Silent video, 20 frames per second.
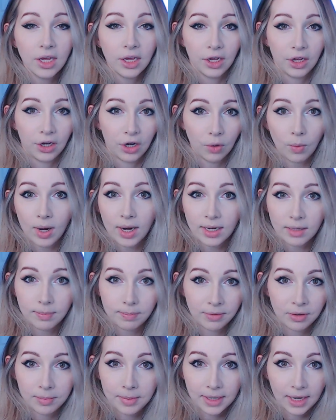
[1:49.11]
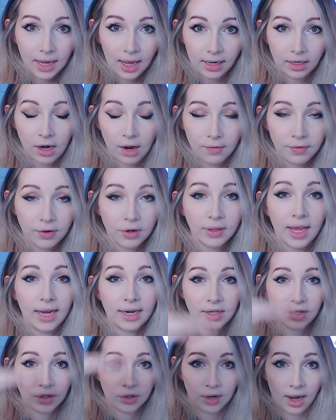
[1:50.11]
You don't want it to be cutting off your
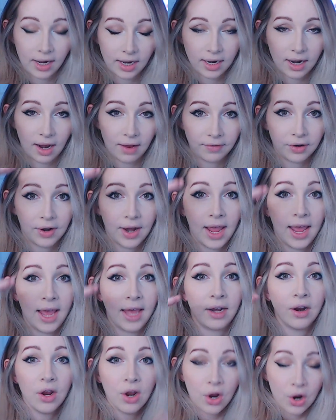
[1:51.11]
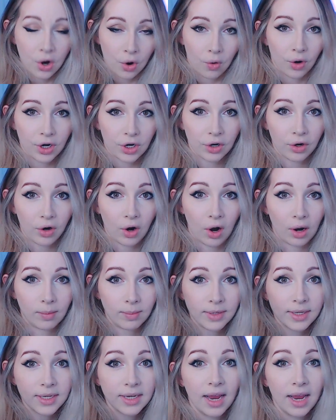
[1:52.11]
legs or cutting off your head or your arms.